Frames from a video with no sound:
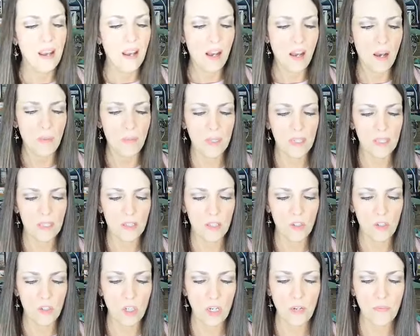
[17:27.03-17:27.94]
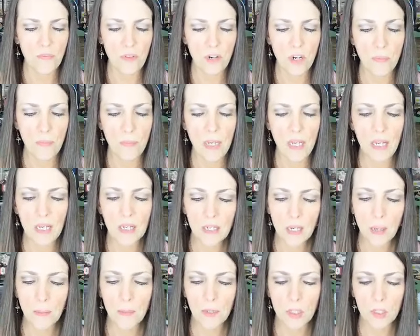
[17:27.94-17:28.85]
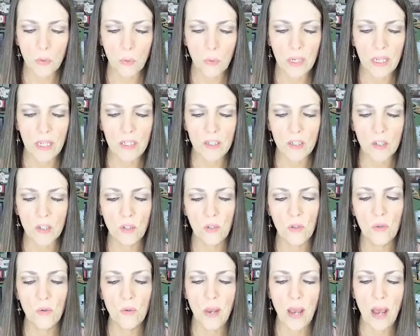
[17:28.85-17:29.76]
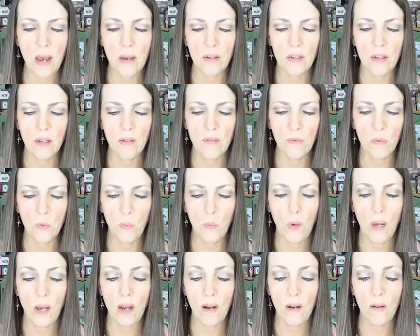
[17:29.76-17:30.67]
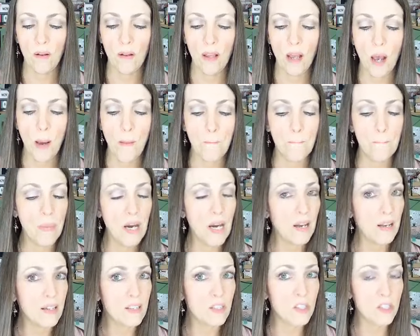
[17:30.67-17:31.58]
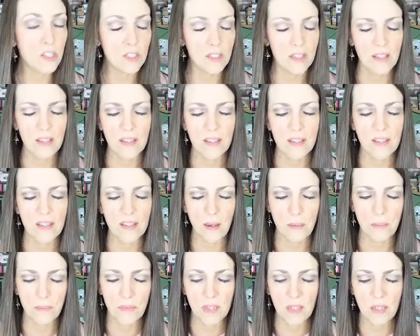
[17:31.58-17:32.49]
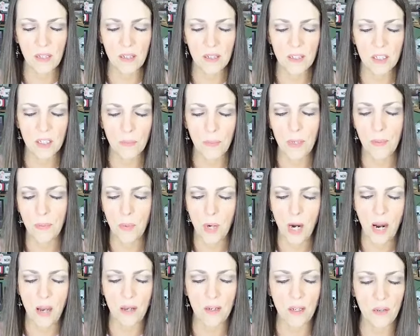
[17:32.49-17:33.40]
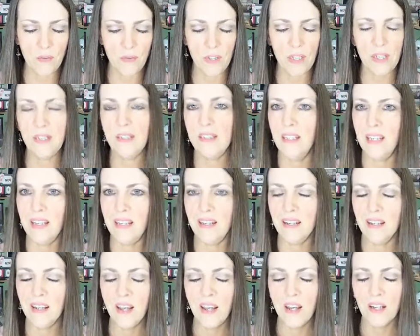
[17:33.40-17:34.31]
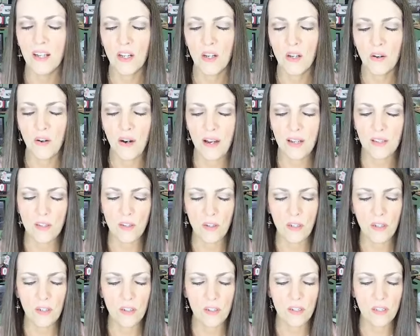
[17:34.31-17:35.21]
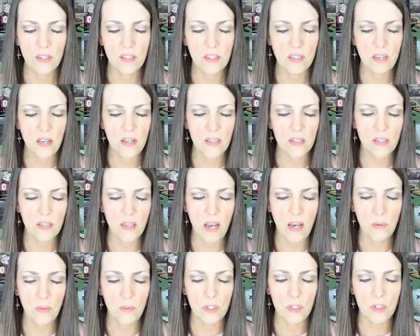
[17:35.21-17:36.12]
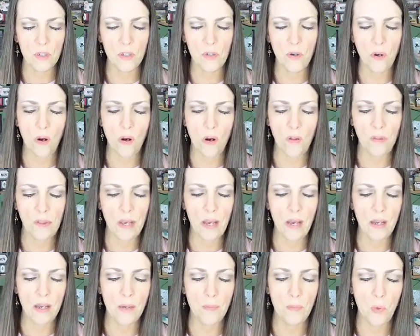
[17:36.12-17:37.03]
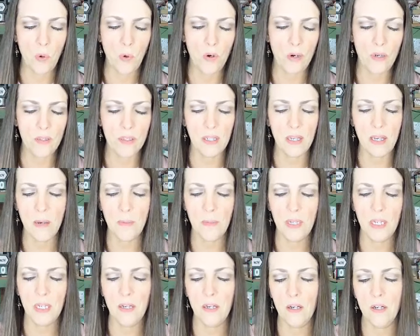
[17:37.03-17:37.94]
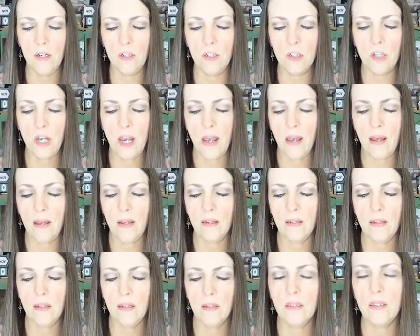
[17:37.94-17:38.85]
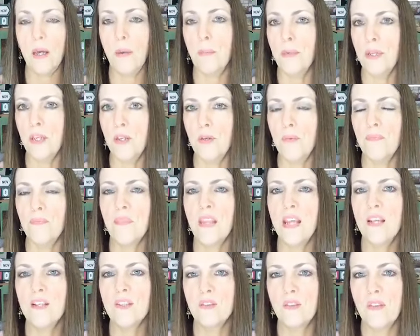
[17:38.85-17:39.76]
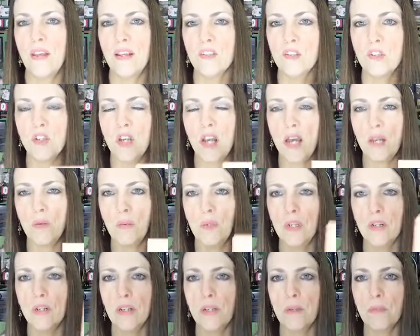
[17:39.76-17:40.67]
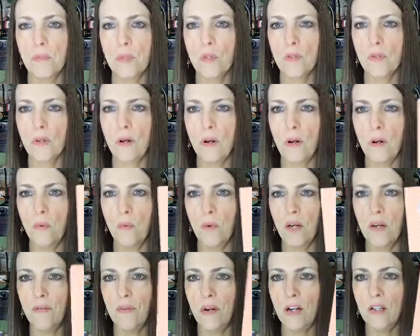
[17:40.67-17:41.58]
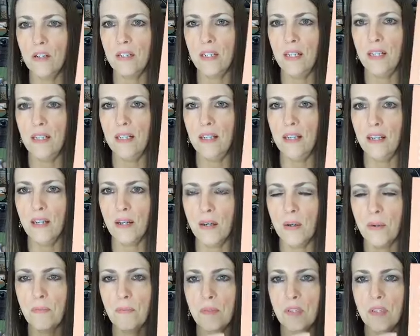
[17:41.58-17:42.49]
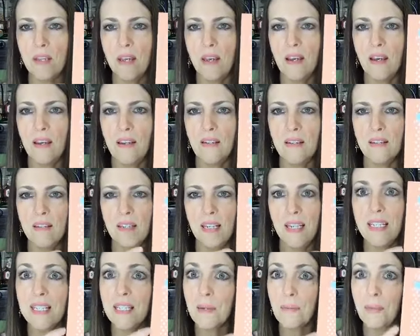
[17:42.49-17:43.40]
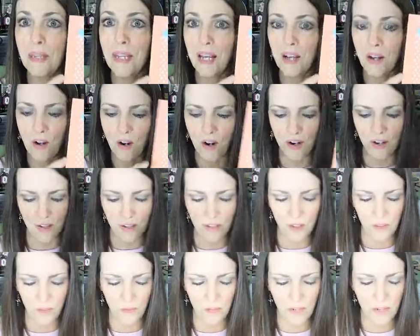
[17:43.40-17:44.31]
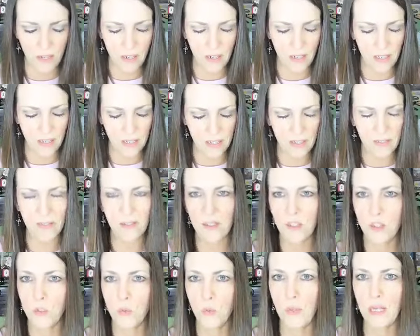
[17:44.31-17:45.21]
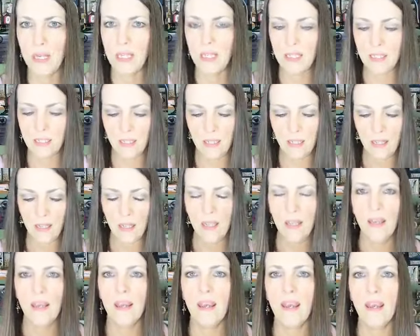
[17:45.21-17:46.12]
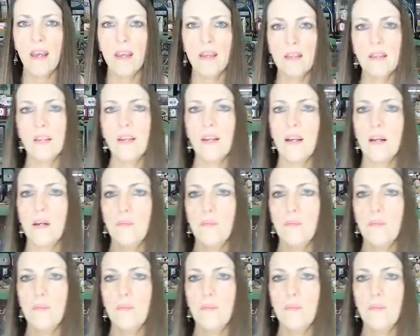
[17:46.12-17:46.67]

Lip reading: And it says, Jennifer, being number 22 out of, well, a bunch is something to be proud of indeed. Congrats on your success. I wish you all that and more in the coming year. Chad W. So that's Chad Williams, one of our DDMs, and he sent me that card, so very sweet and